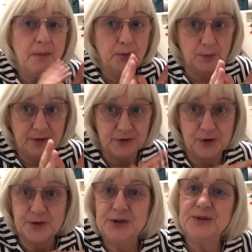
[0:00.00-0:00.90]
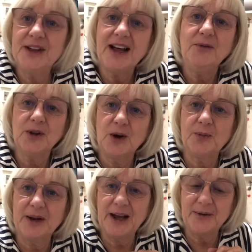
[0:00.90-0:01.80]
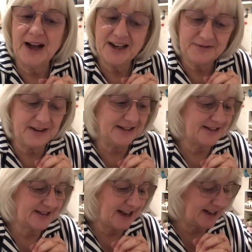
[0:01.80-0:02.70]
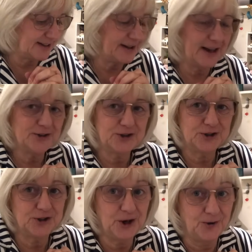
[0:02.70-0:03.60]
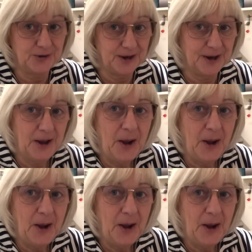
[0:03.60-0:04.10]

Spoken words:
But before we do that, we'll open our advents and I'll show you